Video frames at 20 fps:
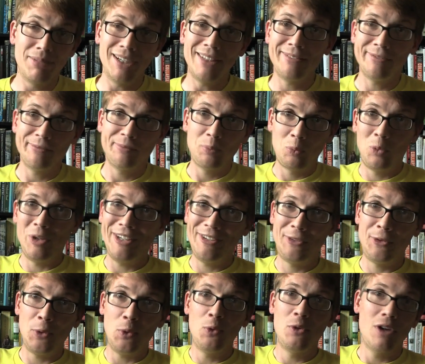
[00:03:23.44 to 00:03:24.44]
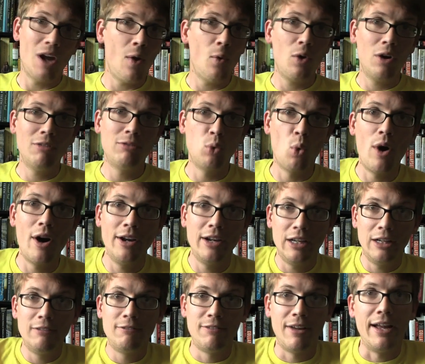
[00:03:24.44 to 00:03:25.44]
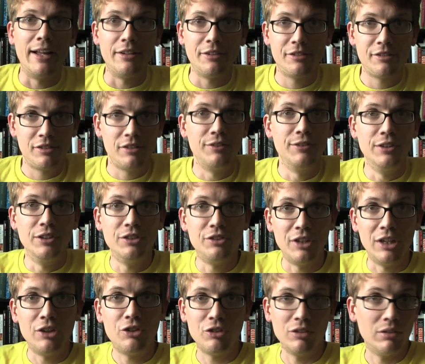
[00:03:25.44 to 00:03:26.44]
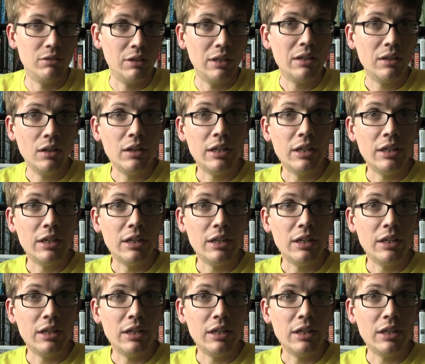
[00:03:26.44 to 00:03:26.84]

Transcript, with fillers: But we do know of one advanced civilization, at